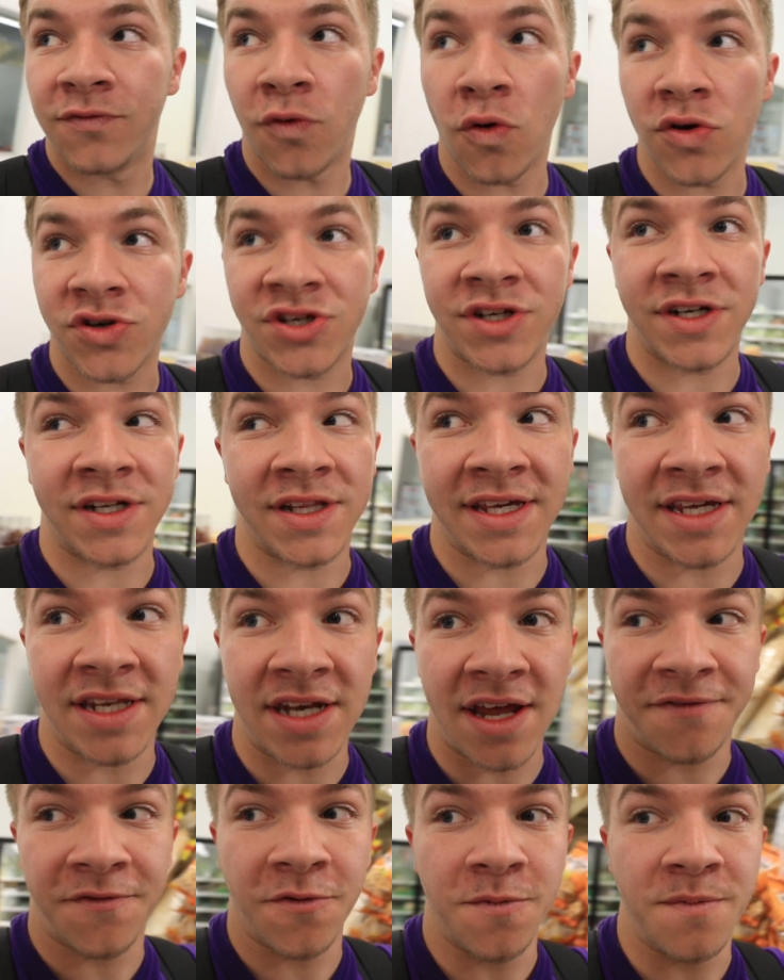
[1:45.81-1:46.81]
Fortunately
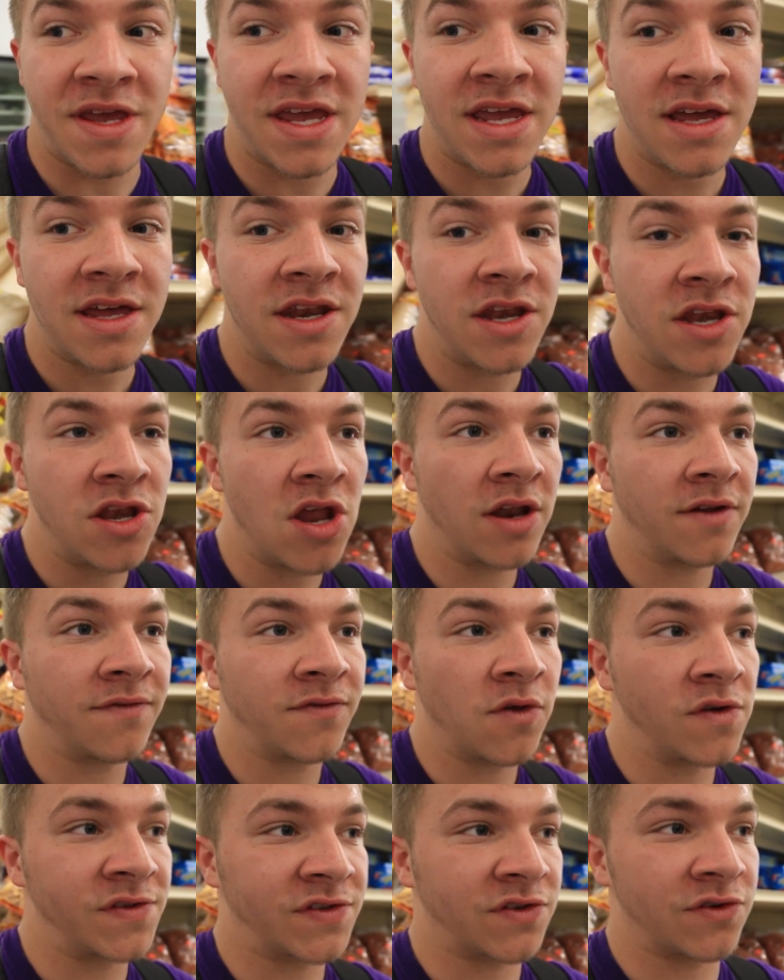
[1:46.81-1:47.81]
enough for me, none
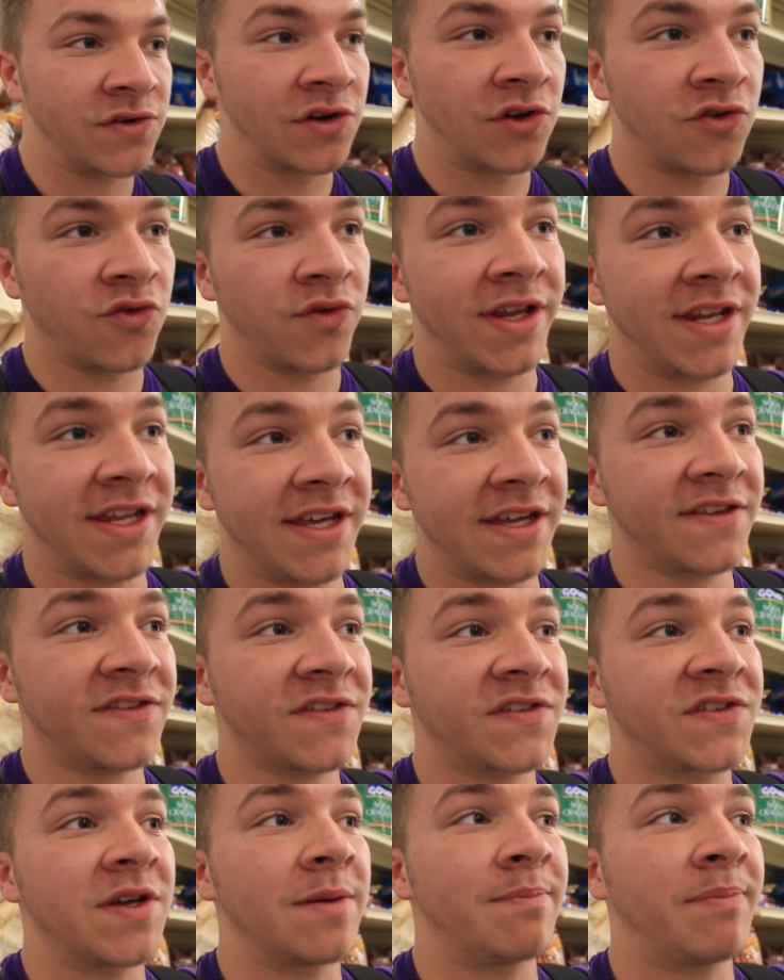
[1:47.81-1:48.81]
of those are
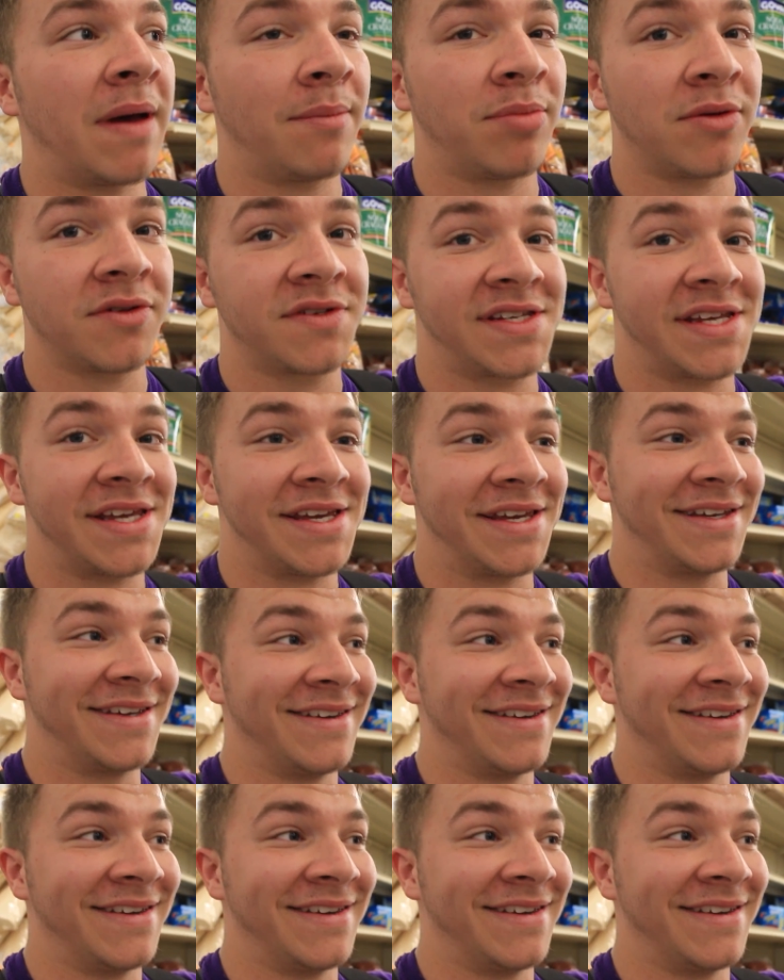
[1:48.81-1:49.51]
ingredients to bubble tea.